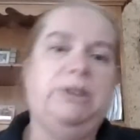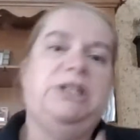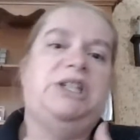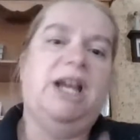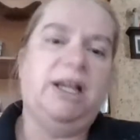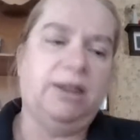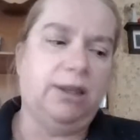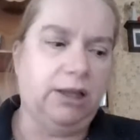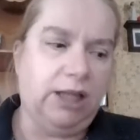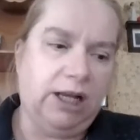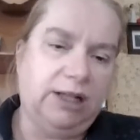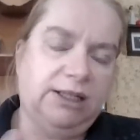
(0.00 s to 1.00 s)
We check the
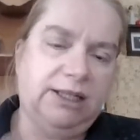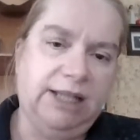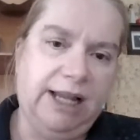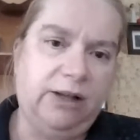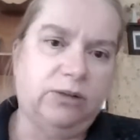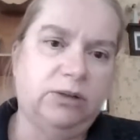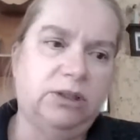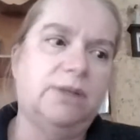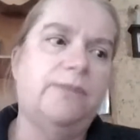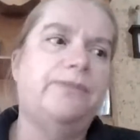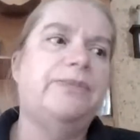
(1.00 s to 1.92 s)
lung sounds,